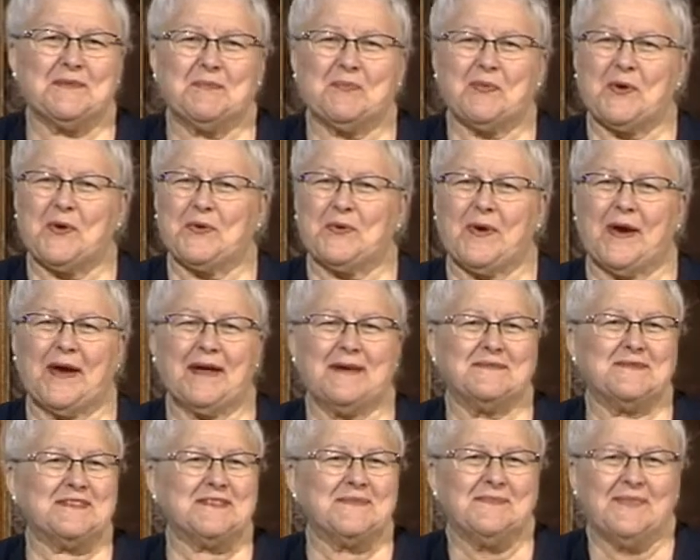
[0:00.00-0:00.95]
of
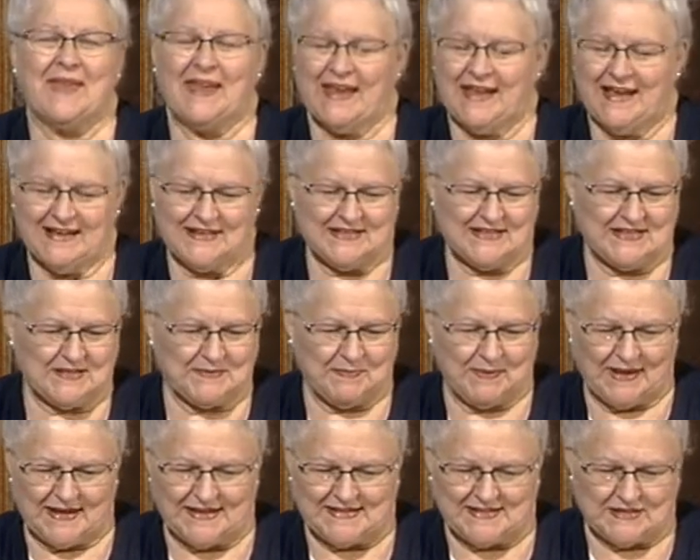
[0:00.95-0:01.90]
programs. Just
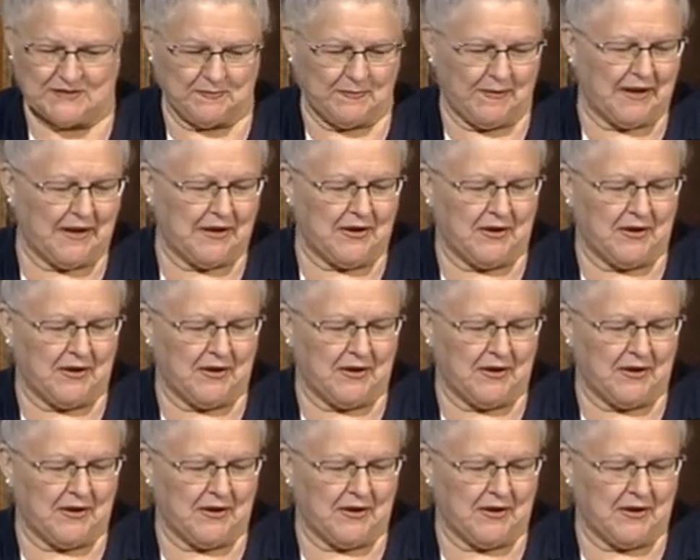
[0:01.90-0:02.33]
blesses me.